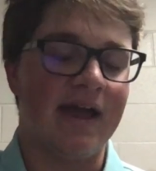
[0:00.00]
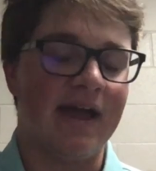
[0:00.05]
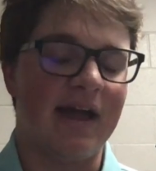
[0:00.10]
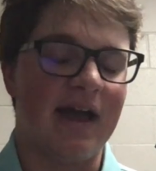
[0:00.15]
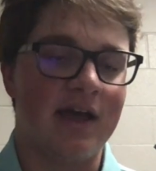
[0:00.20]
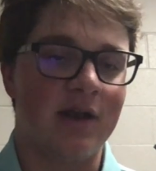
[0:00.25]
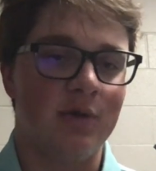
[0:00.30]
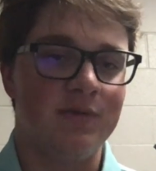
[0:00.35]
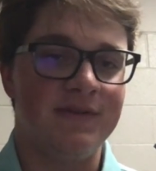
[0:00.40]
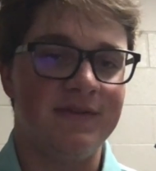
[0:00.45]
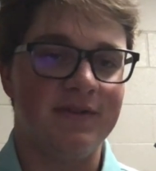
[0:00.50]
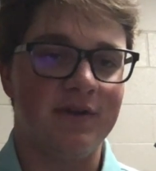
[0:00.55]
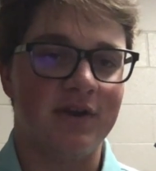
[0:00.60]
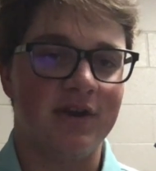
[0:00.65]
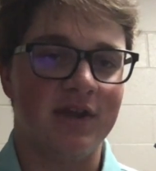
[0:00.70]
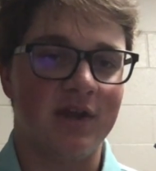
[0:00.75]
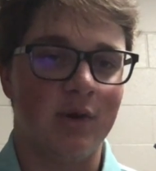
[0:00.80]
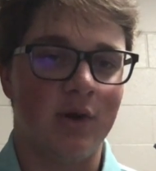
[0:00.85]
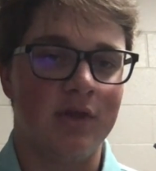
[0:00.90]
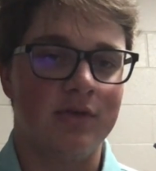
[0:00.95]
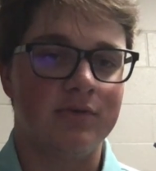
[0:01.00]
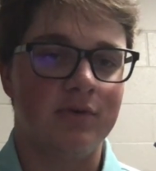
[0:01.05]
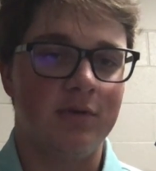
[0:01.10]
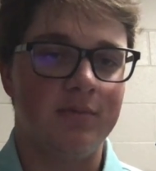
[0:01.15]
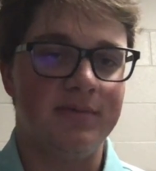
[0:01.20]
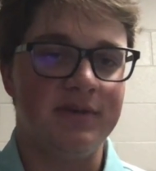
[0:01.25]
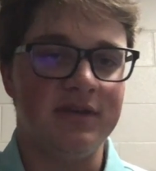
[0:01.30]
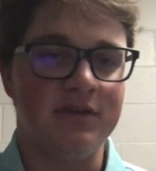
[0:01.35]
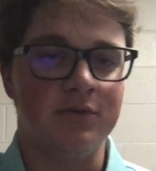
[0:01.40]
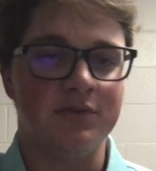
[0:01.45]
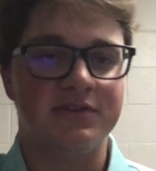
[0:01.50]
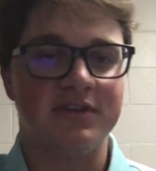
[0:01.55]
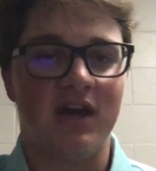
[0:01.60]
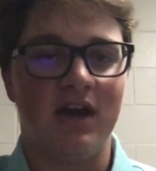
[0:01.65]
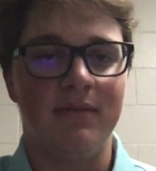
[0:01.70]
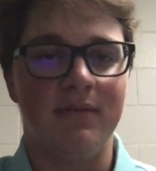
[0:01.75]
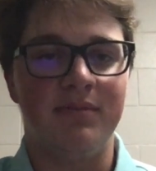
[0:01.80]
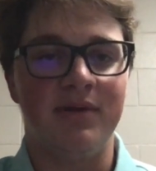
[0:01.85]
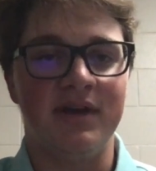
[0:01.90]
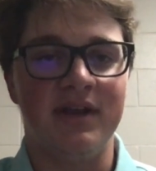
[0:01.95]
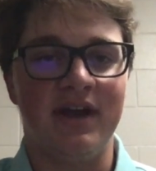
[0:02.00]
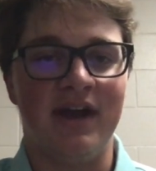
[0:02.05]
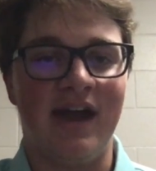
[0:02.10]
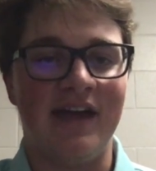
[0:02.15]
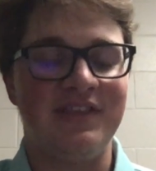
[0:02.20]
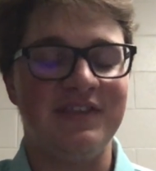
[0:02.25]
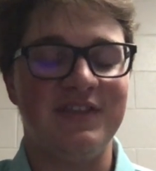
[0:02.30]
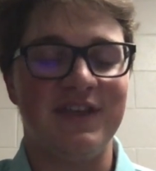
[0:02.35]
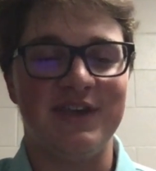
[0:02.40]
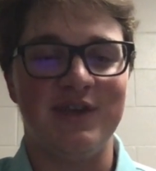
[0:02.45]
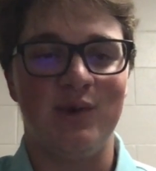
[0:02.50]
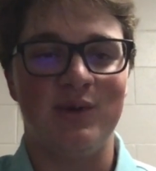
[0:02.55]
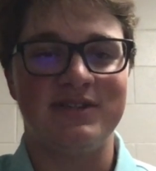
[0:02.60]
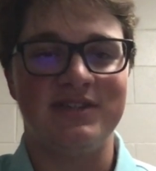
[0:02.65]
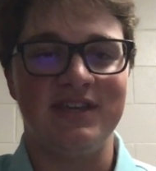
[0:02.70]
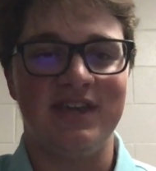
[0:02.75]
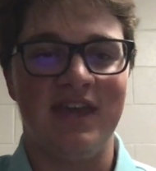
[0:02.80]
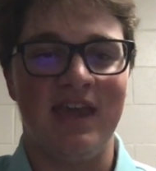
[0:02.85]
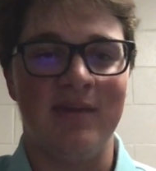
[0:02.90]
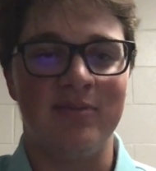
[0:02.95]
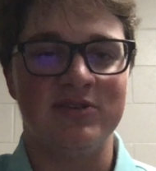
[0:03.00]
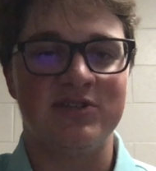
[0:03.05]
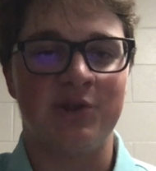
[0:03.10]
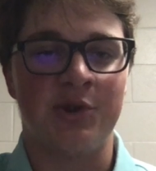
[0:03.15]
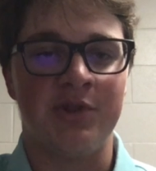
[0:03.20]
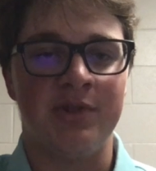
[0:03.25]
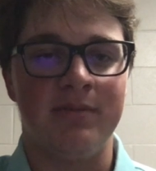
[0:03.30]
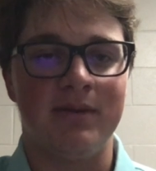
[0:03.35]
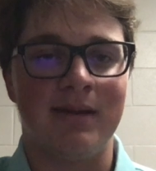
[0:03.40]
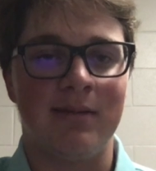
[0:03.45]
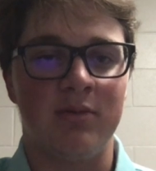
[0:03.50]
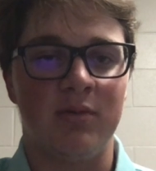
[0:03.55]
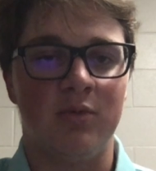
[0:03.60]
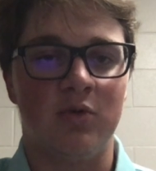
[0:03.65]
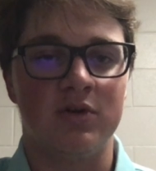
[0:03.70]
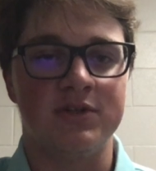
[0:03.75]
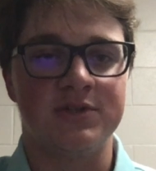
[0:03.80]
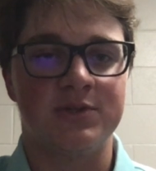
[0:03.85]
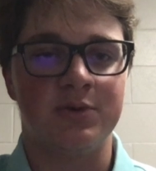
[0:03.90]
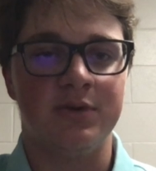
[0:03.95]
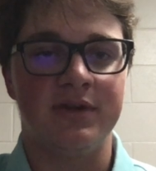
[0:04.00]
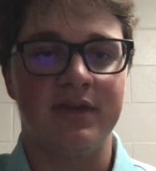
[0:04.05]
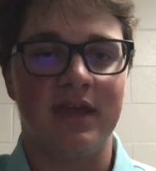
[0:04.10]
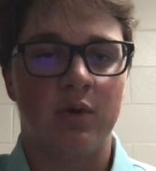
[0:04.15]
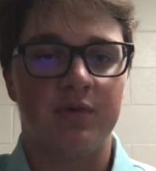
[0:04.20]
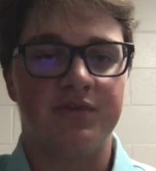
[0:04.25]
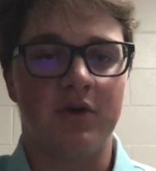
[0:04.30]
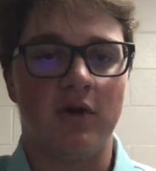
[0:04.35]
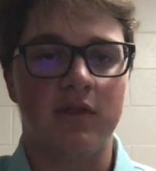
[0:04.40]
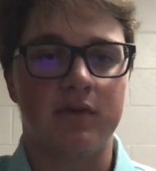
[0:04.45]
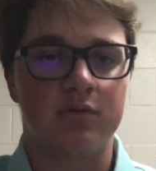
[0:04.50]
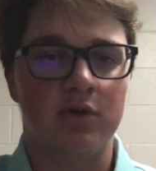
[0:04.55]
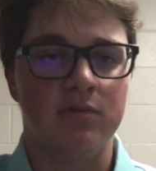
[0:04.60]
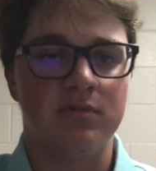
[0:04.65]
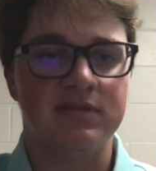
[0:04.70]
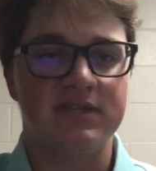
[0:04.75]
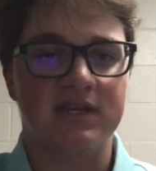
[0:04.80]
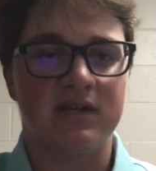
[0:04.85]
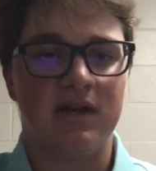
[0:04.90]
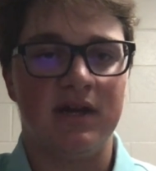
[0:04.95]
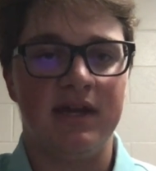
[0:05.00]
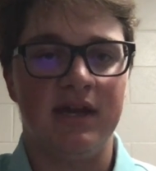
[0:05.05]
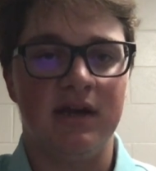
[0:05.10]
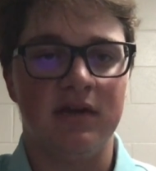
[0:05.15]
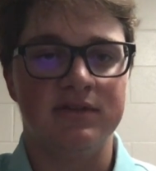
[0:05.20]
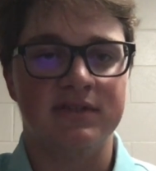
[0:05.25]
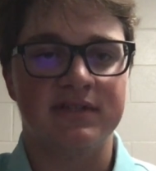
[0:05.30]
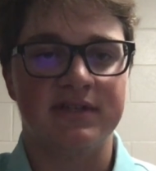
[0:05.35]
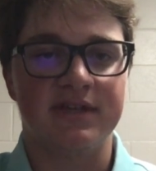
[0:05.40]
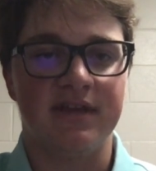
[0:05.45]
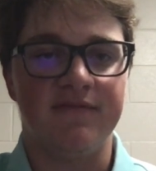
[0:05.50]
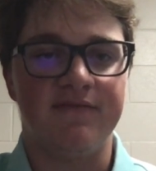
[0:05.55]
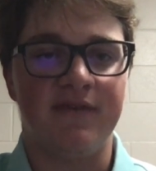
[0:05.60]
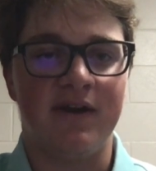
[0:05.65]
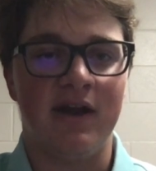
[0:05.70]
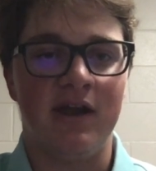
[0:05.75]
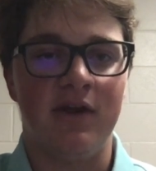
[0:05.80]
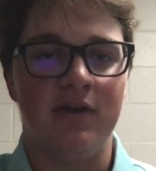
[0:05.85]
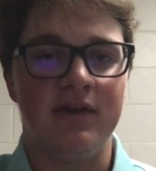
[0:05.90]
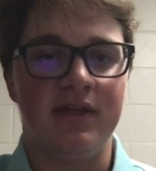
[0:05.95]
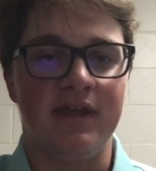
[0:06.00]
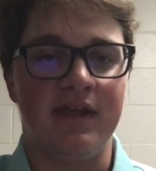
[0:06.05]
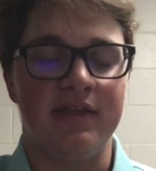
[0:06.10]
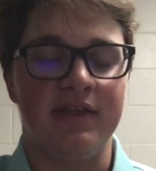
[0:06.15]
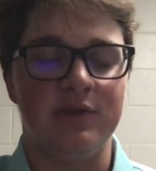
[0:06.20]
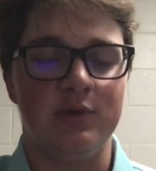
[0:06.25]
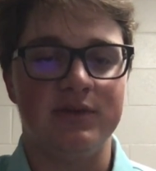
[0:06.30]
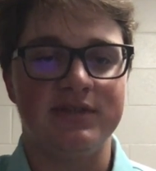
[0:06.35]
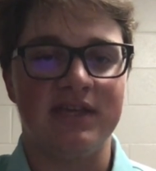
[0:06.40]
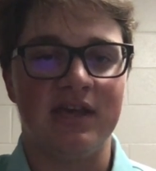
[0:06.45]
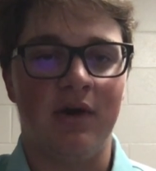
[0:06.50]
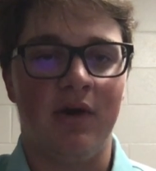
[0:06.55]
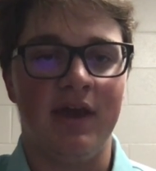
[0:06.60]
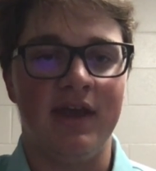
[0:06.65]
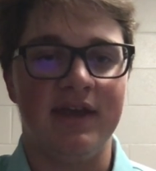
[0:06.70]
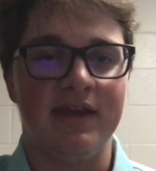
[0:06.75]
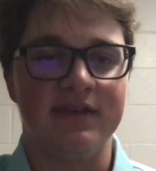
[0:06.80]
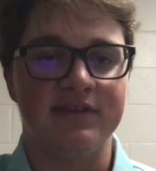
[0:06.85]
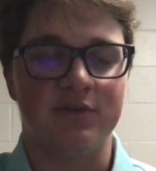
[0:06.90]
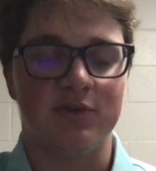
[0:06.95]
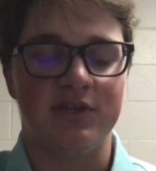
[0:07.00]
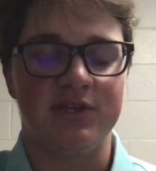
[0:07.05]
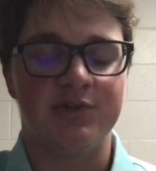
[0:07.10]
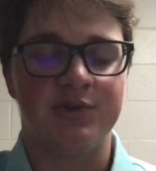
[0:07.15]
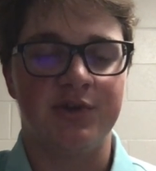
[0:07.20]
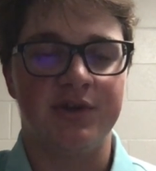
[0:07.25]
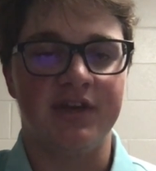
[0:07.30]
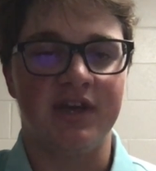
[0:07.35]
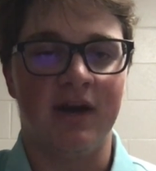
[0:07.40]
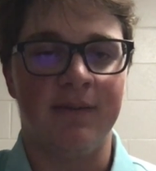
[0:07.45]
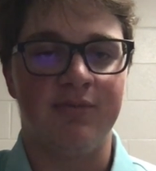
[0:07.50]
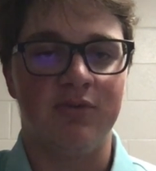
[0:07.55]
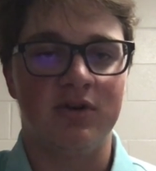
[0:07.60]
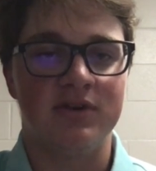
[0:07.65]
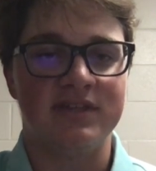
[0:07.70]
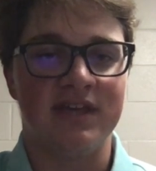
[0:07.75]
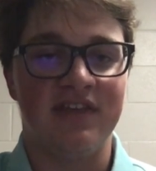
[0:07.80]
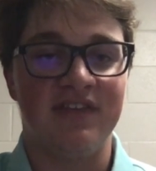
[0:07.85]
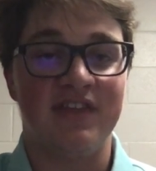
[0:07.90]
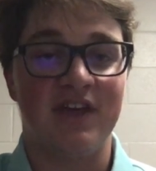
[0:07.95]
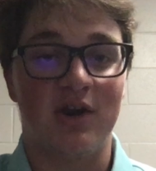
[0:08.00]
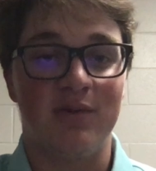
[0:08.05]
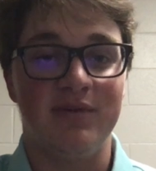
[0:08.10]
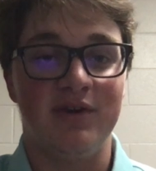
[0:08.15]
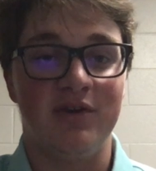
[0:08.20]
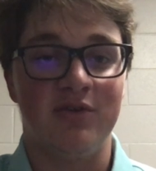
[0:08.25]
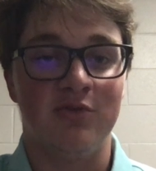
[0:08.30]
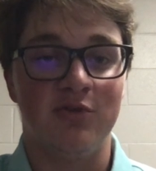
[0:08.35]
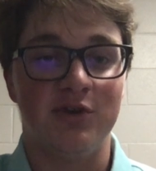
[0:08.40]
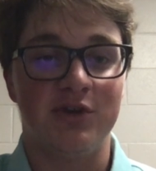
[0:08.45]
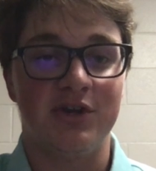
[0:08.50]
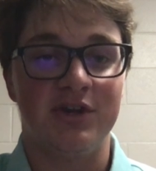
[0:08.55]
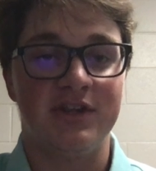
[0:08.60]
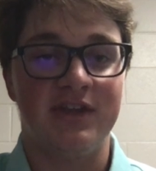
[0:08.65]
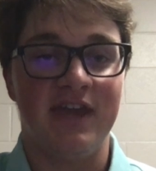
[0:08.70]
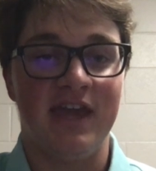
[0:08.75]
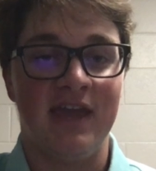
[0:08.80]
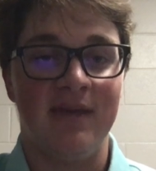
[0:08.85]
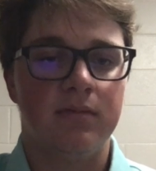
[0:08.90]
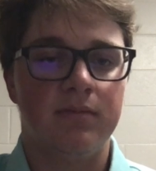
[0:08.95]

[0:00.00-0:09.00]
I don't think they're going to go on the road and beat Utah, but I think that USC game is certainly becoming more intriguing. With all the rumors that Clay Helton's going to get fired, and UCLA is only trending upwards, I think that'll be a really good game.